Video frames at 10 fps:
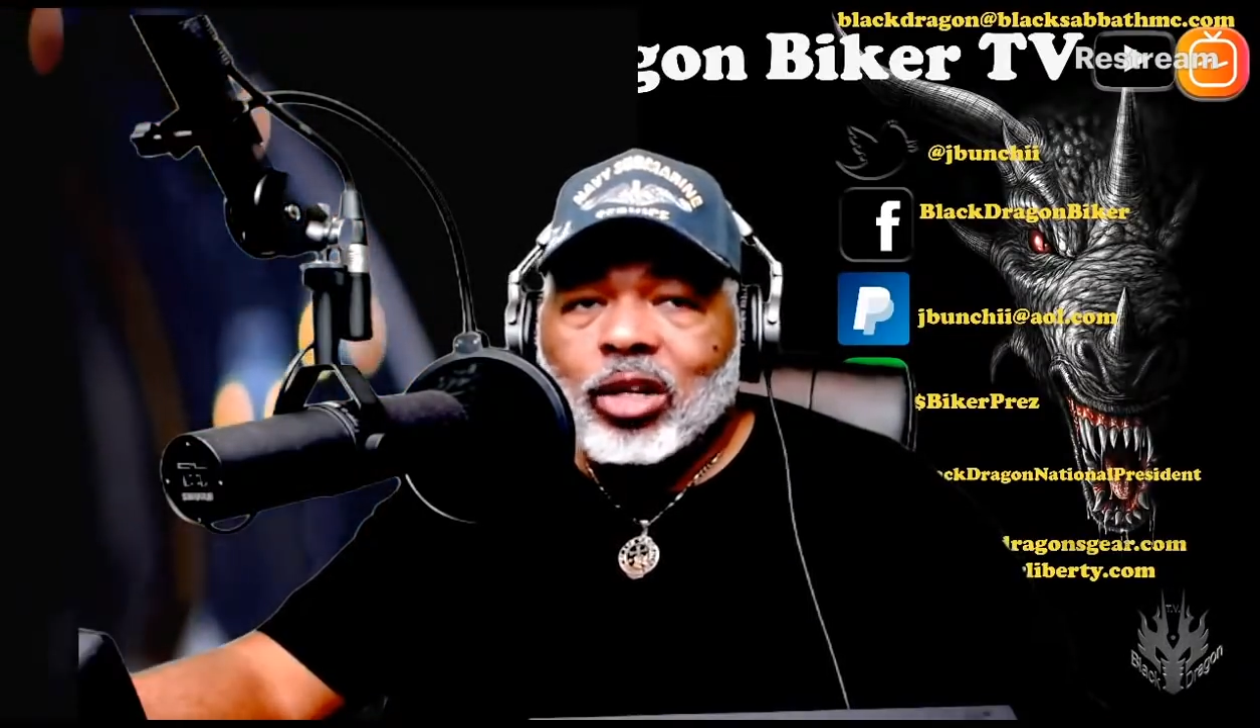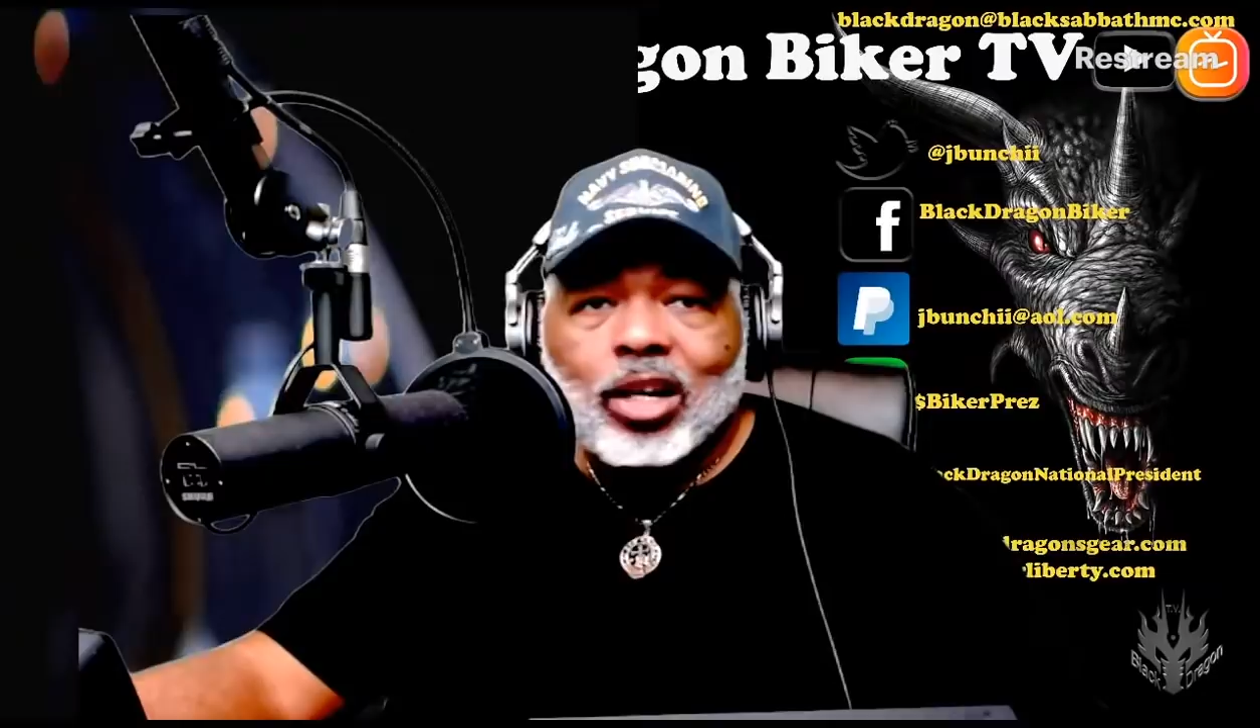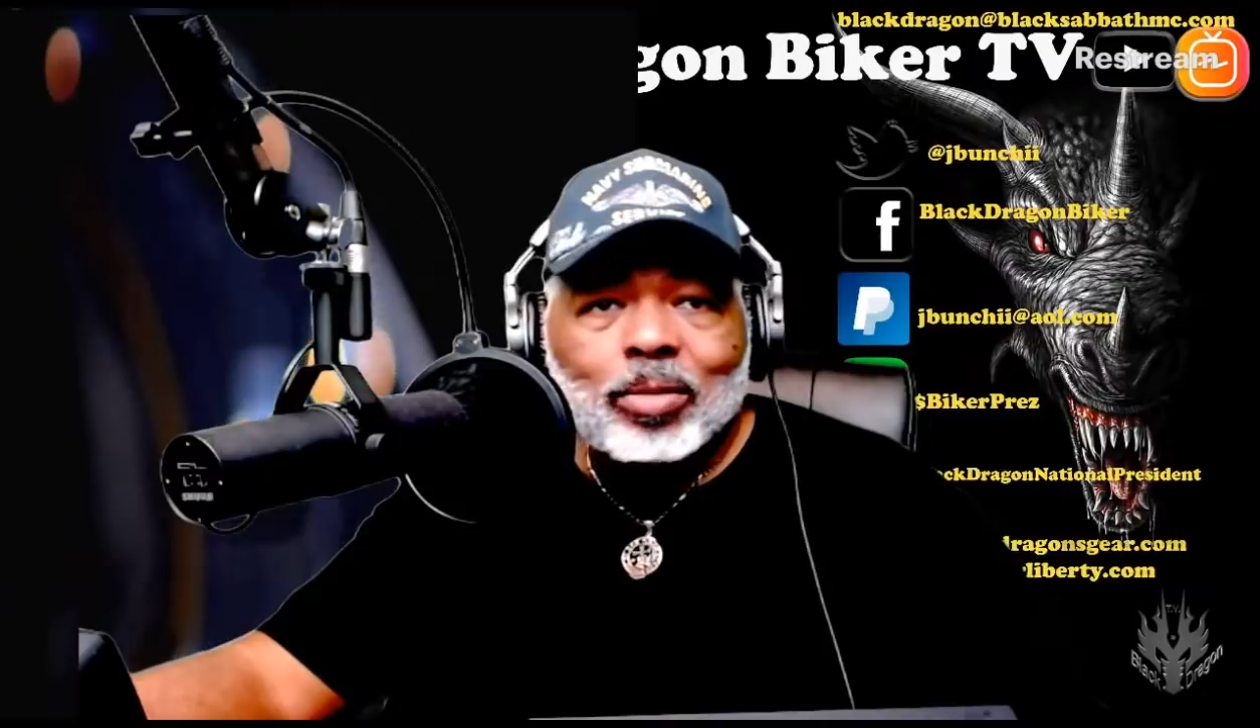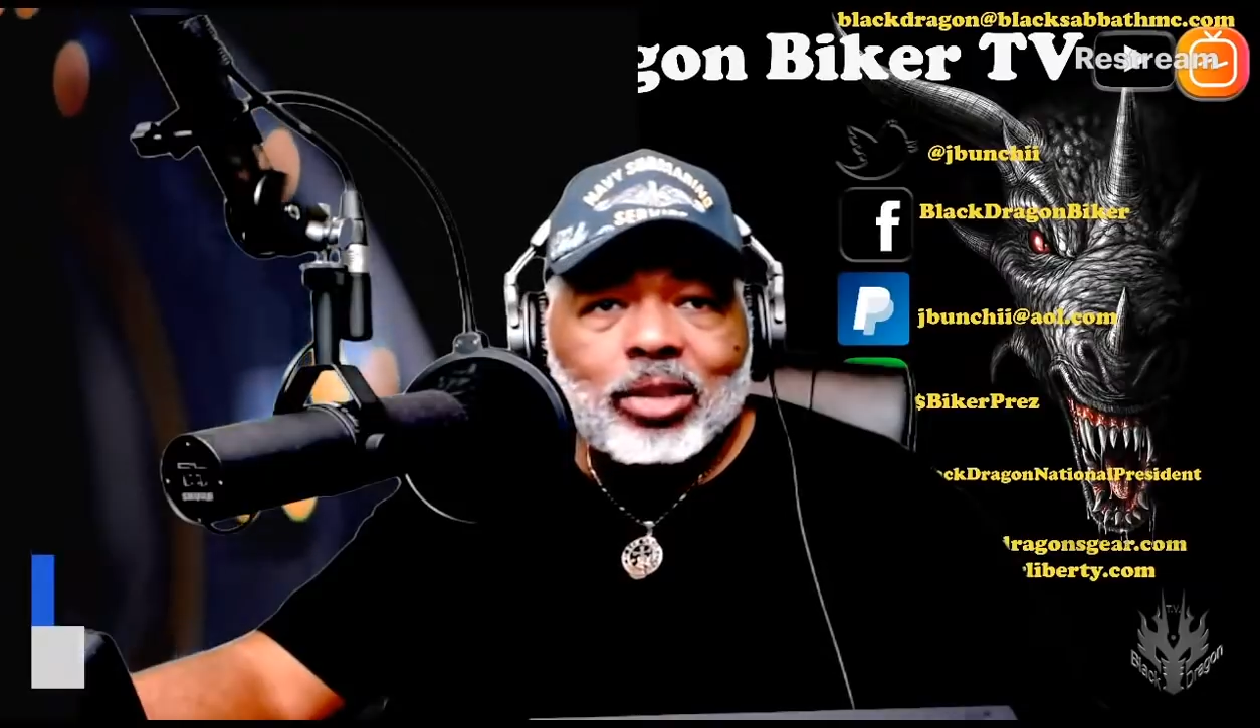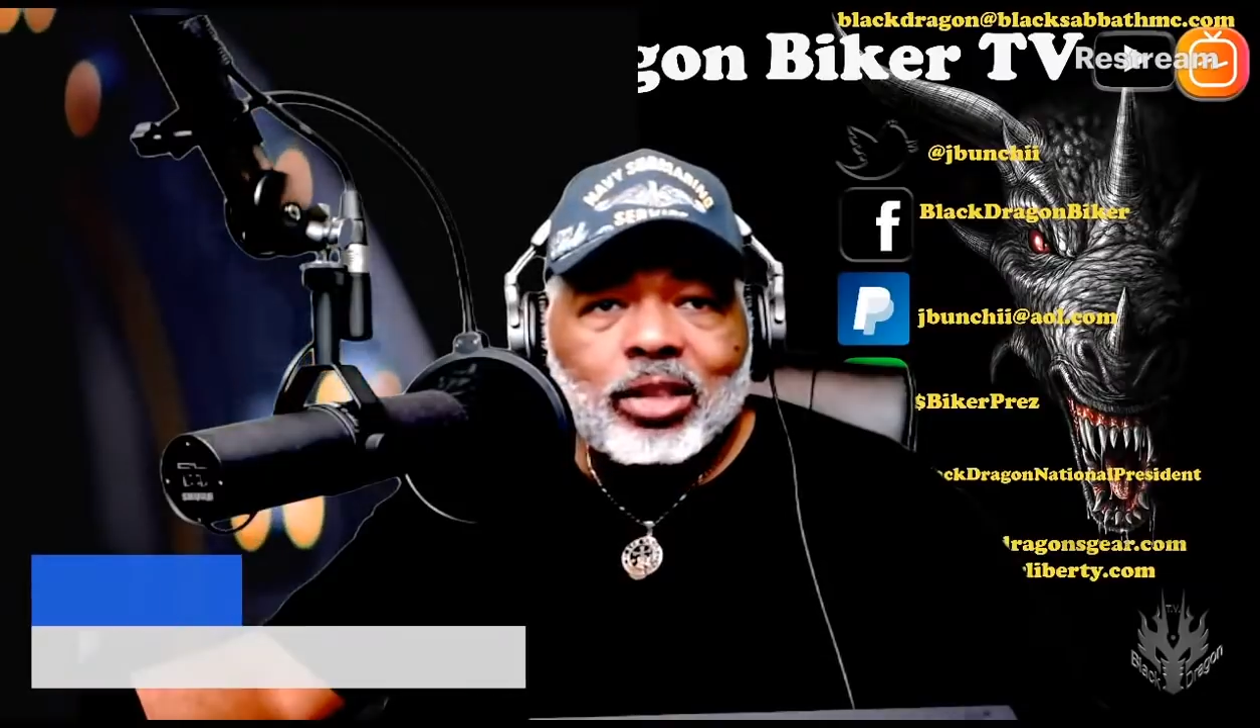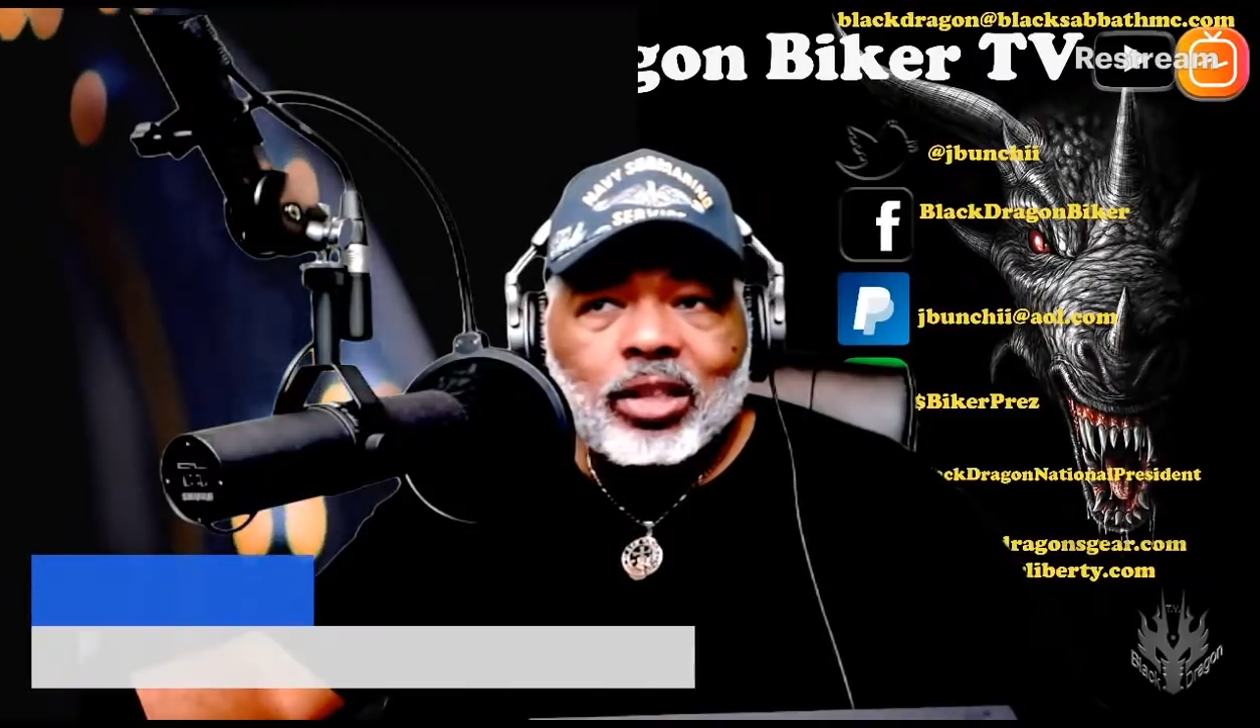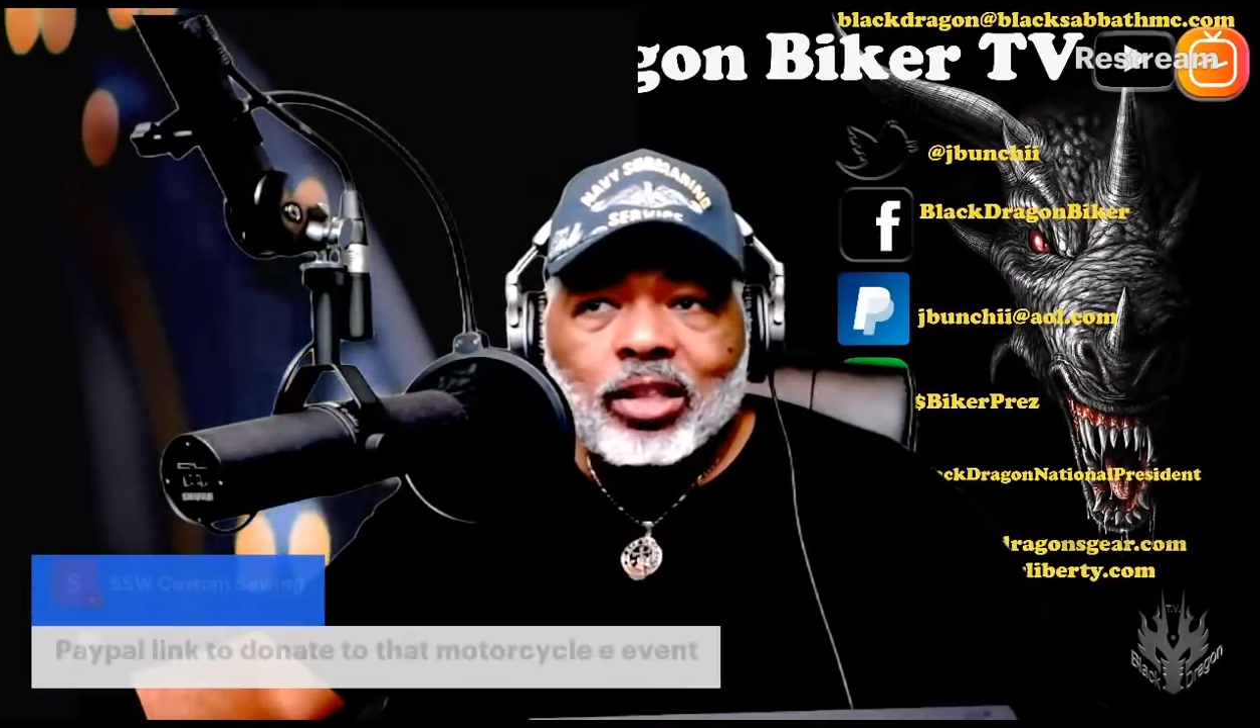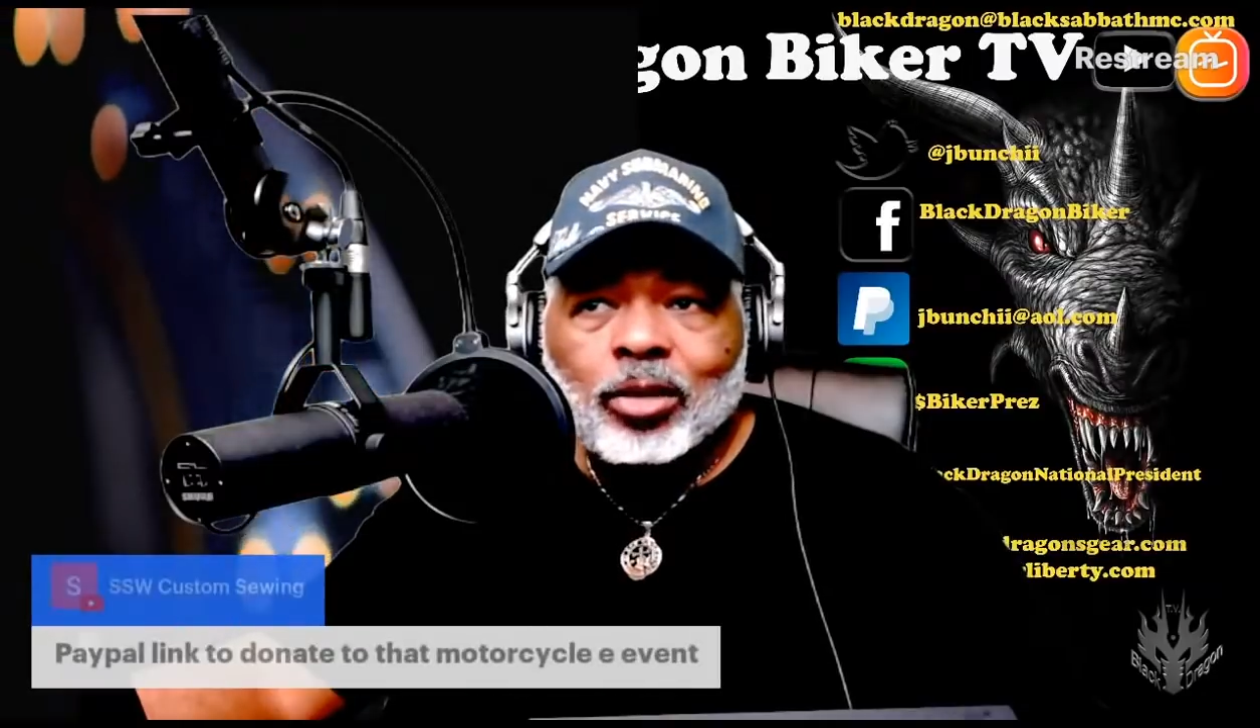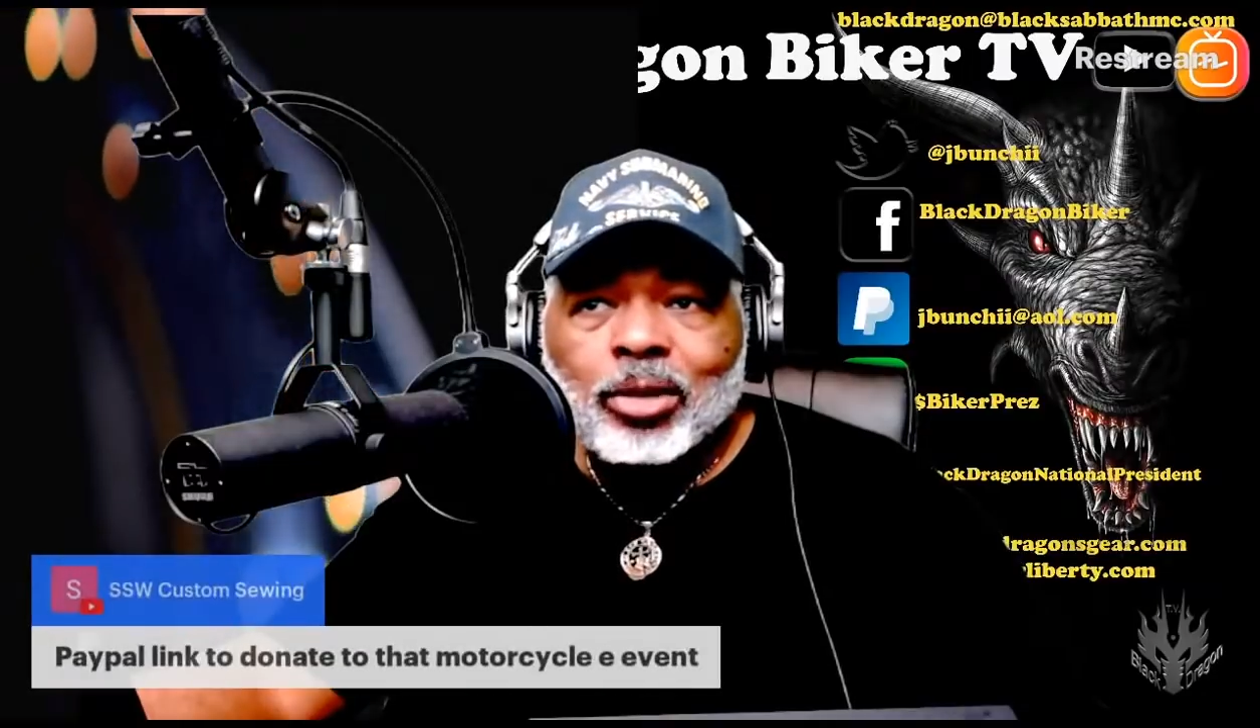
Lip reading: comments in.